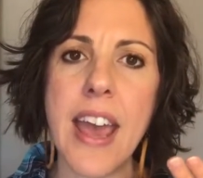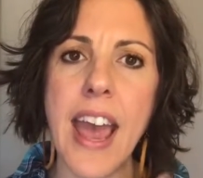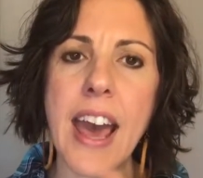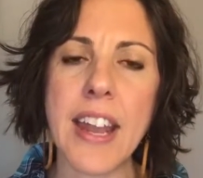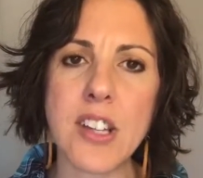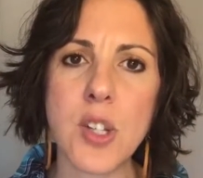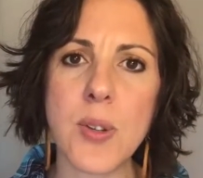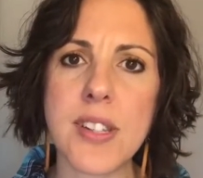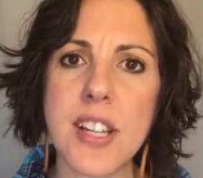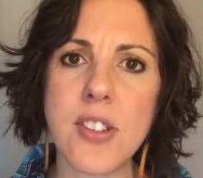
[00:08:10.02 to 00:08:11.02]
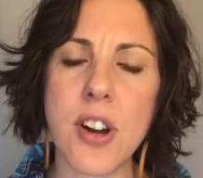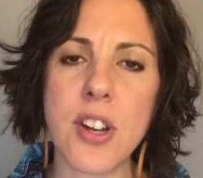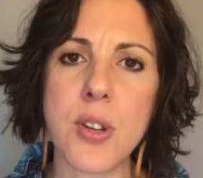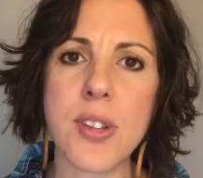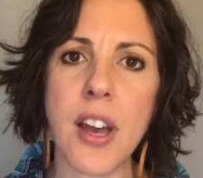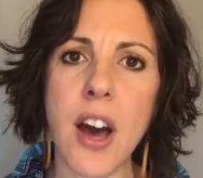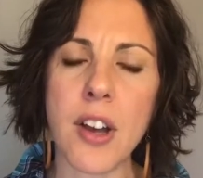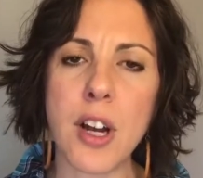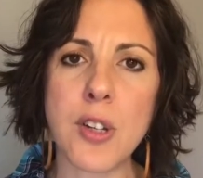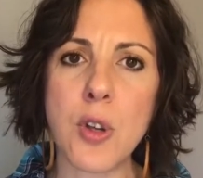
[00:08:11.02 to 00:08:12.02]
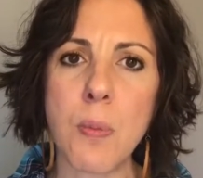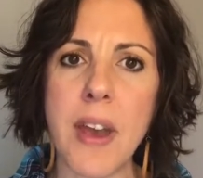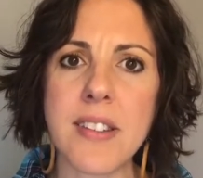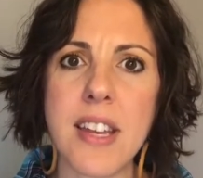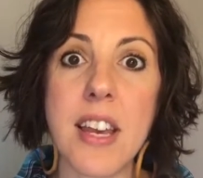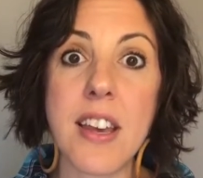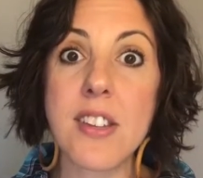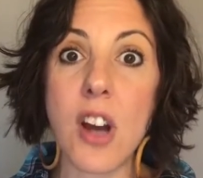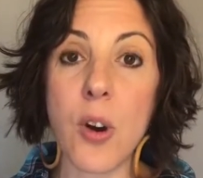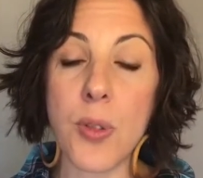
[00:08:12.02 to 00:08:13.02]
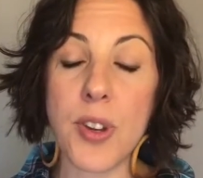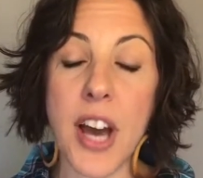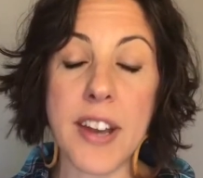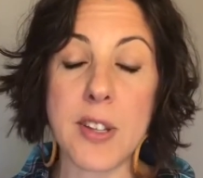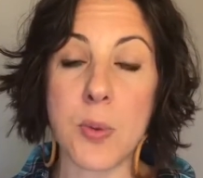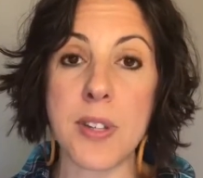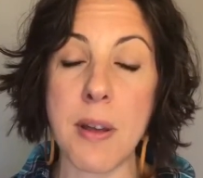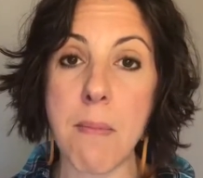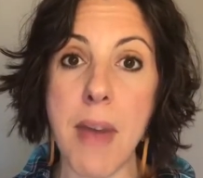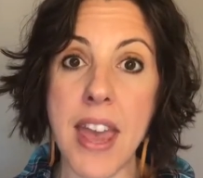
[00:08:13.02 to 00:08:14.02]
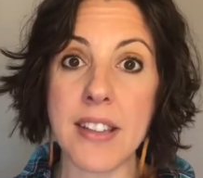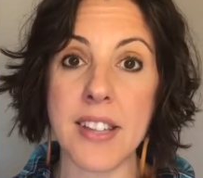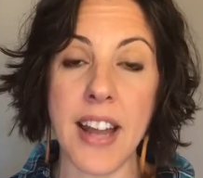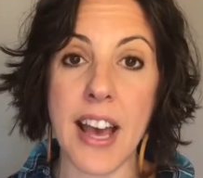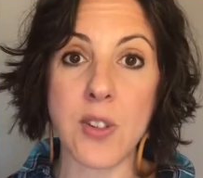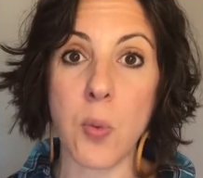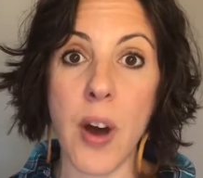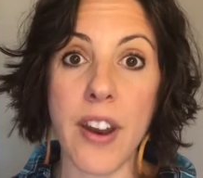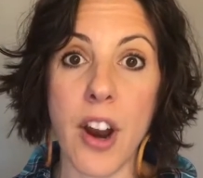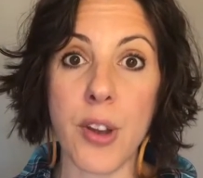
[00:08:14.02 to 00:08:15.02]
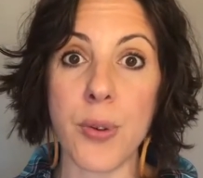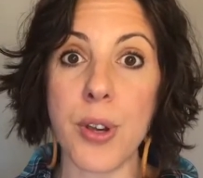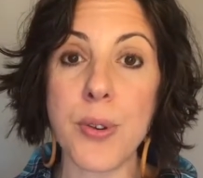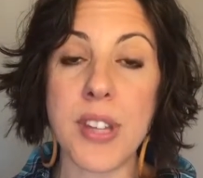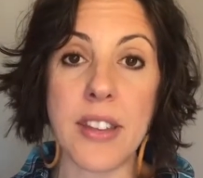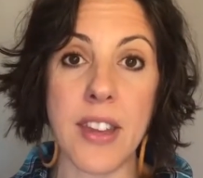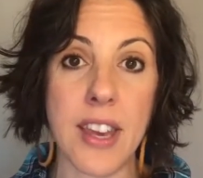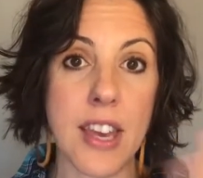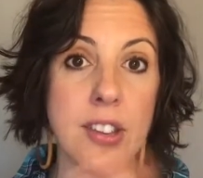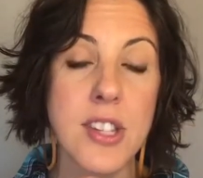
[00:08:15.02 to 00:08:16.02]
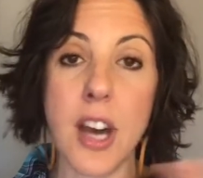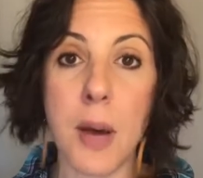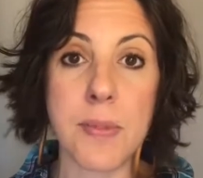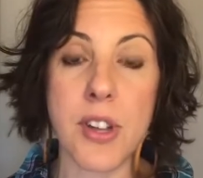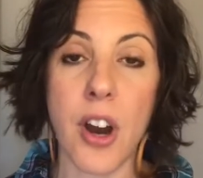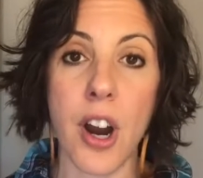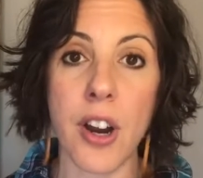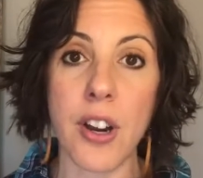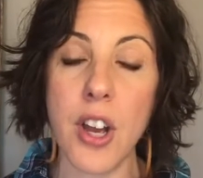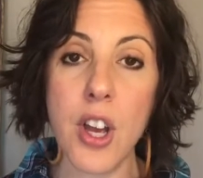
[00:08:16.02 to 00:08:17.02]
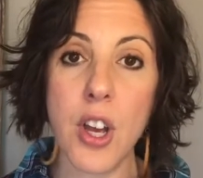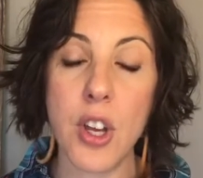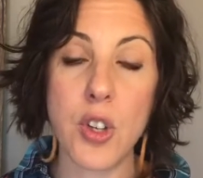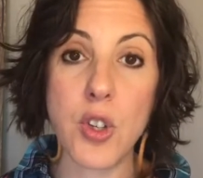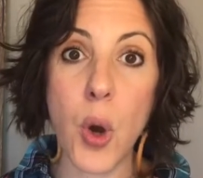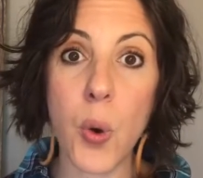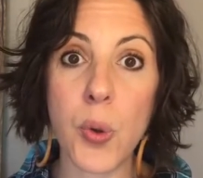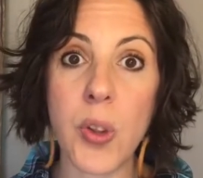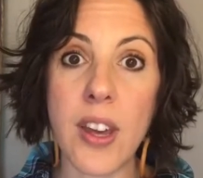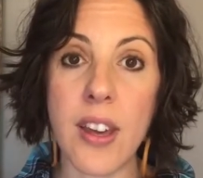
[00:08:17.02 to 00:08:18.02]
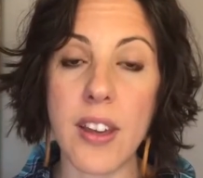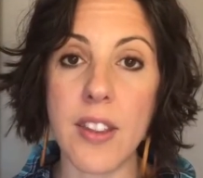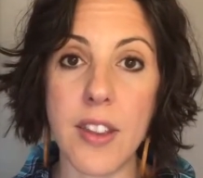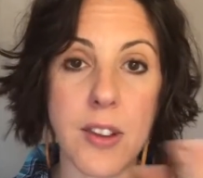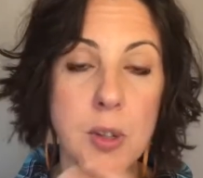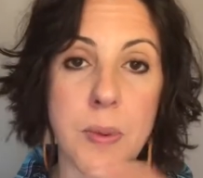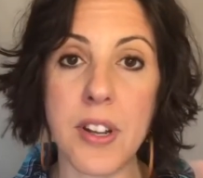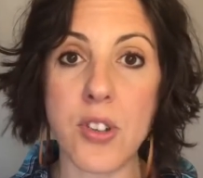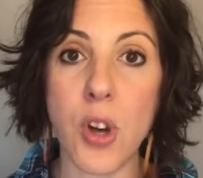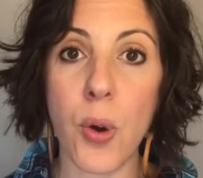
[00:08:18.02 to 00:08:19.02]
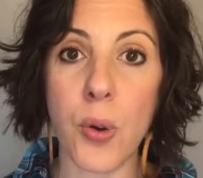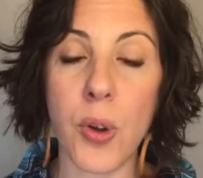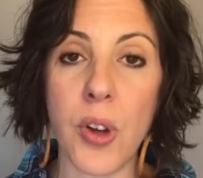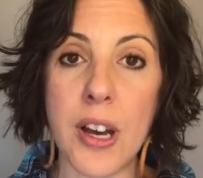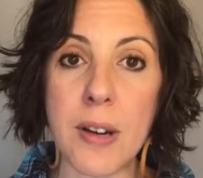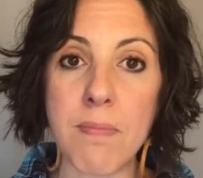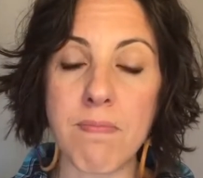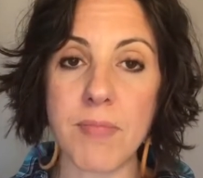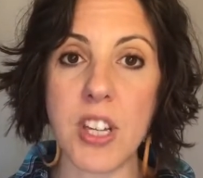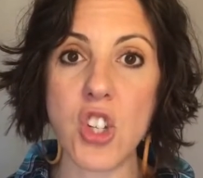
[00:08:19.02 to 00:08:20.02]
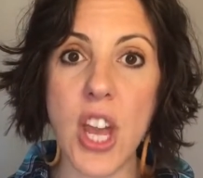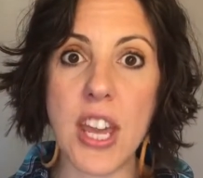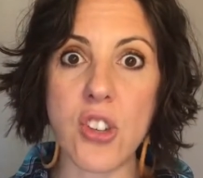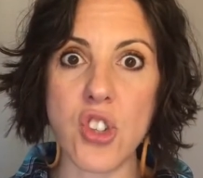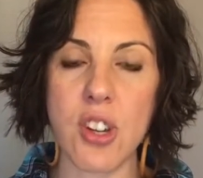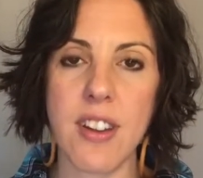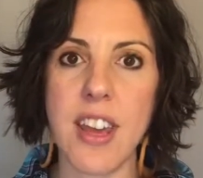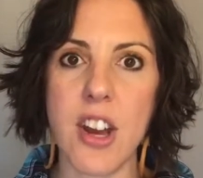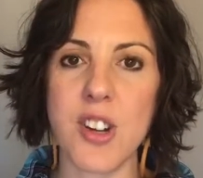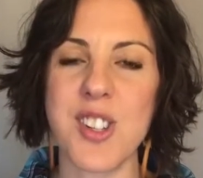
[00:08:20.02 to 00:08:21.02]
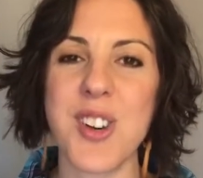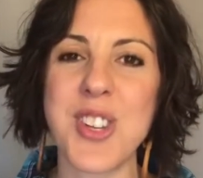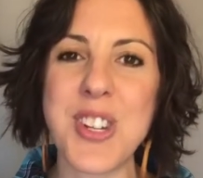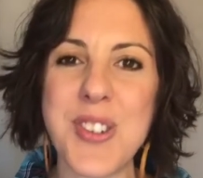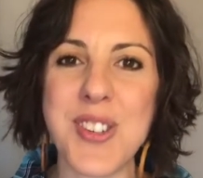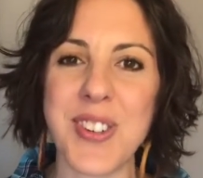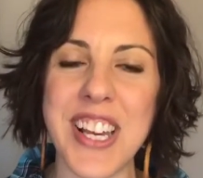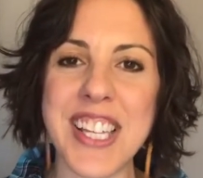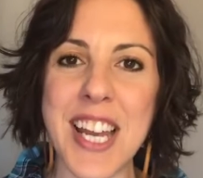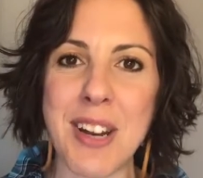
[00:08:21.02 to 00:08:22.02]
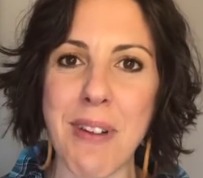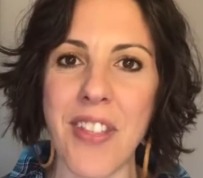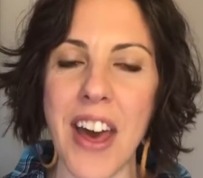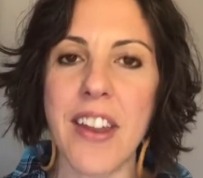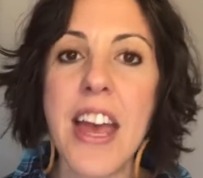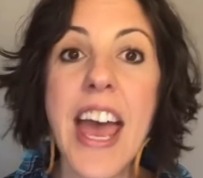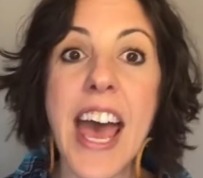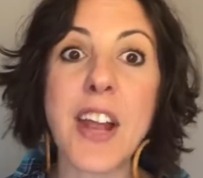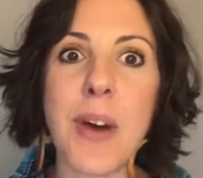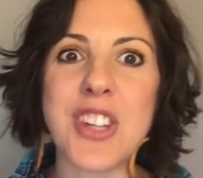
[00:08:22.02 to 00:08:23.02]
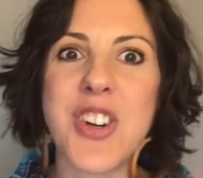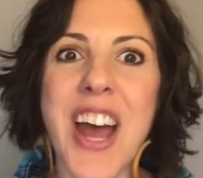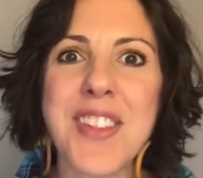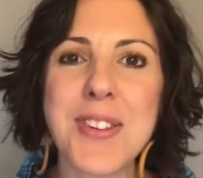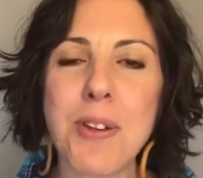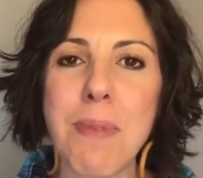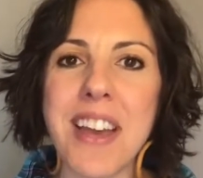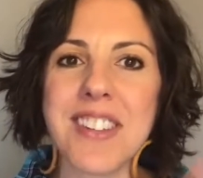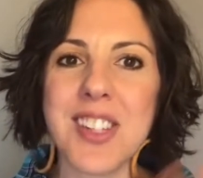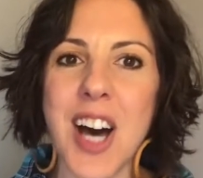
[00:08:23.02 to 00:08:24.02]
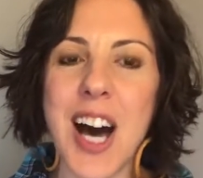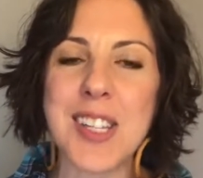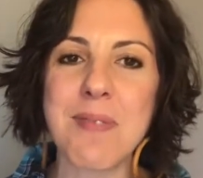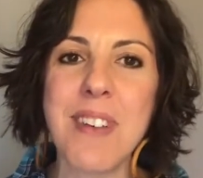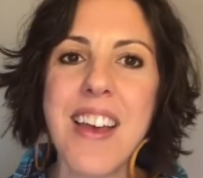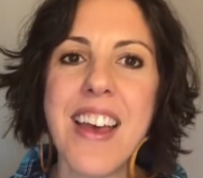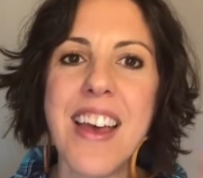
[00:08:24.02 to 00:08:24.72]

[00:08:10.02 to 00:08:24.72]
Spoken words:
And as soon as he started using On Guard toothpaste, his orthodontist was amazed and asked, what are you using? Like, his gums are totally, there's been a total change here. So she was really excited about that. Anyway, try the toothpaste. It's awesome.